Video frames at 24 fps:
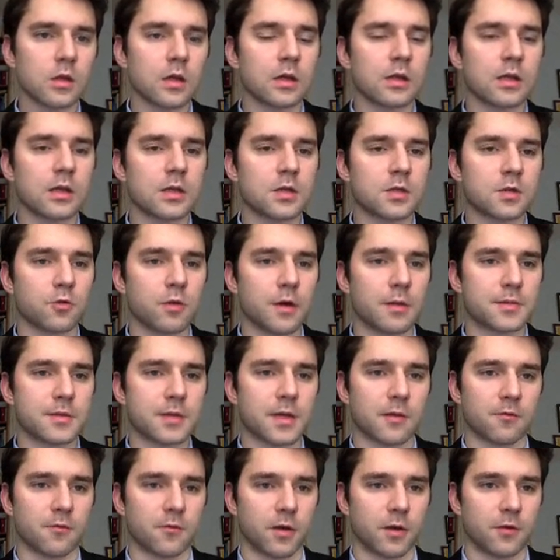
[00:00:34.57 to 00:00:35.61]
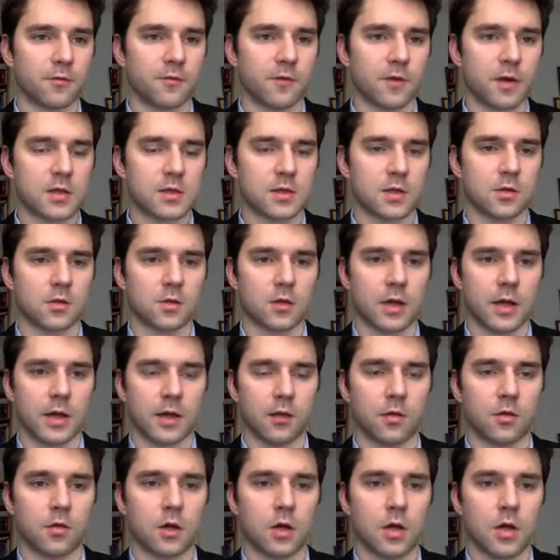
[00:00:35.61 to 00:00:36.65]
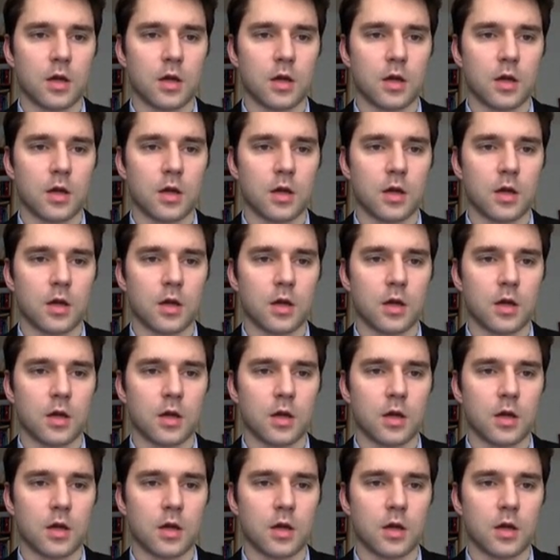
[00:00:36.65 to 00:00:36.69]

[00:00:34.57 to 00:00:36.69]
And that's the website for it, phaser.io.